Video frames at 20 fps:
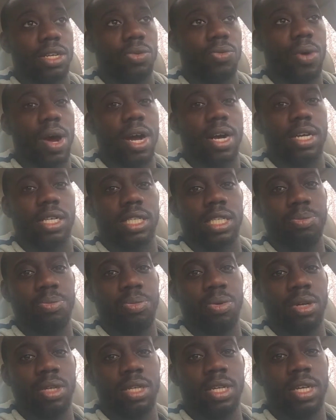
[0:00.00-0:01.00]
Why? Because he
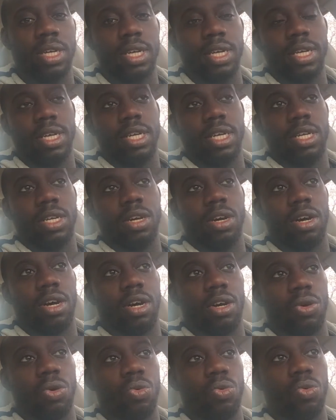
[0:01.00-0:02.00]
put
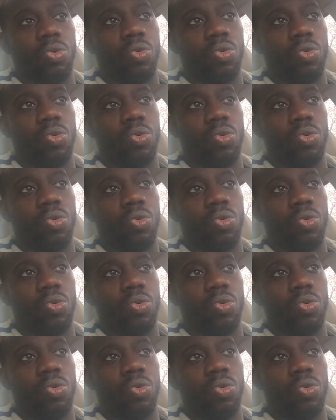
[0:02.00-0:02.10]
the